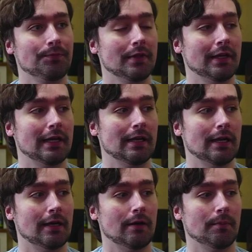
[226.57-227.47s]
and
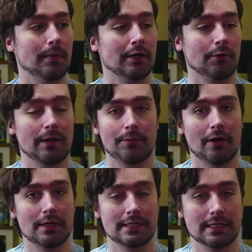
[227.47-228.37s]
uh, my
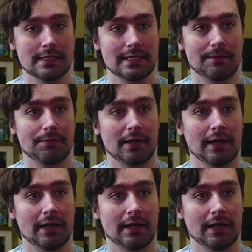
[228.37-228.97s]
grandpa said the same thing.